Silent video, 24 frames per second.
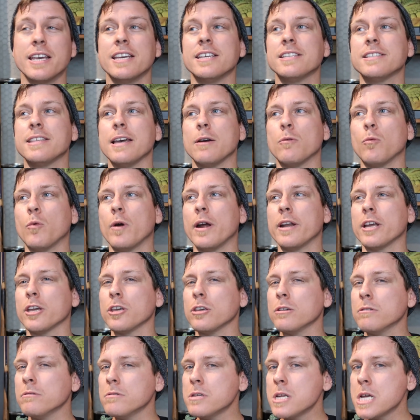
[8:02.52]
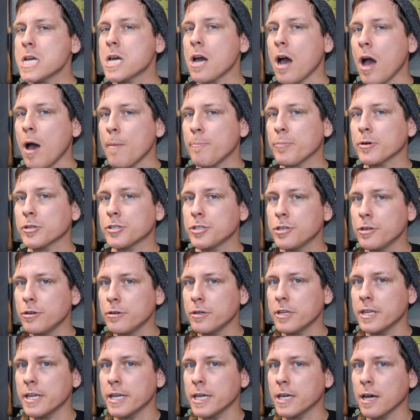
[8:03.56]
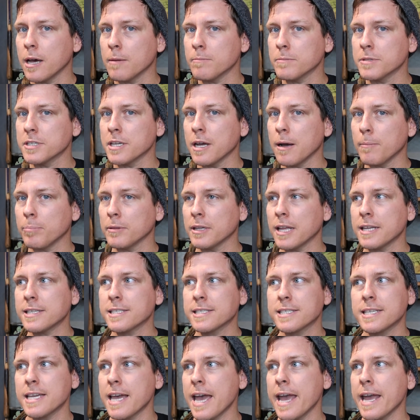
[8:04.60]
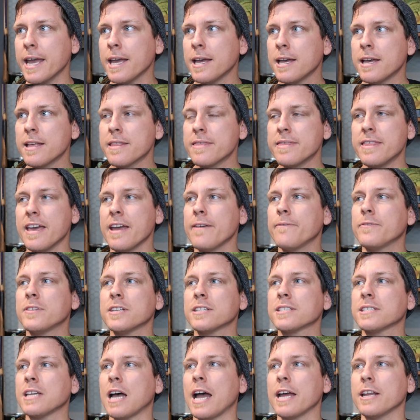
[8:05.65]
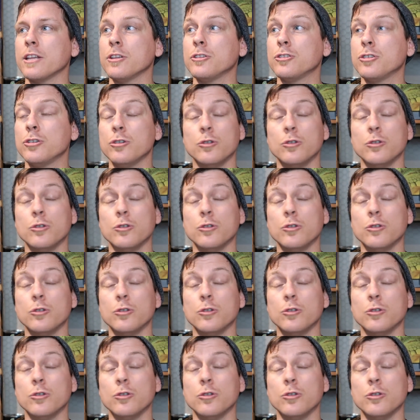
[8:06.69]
is that when a unique opportunity comes up, let's say they've decided